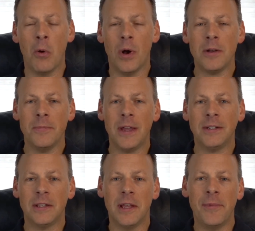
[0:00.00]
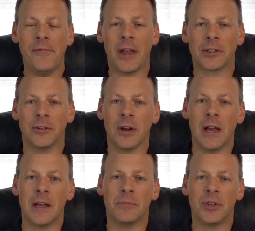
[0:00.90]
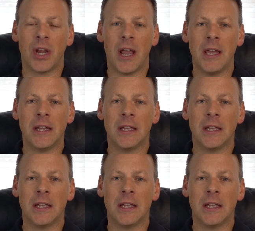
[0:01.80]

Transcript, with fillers: Welcome back to The Lemon Factor. I'm Chad,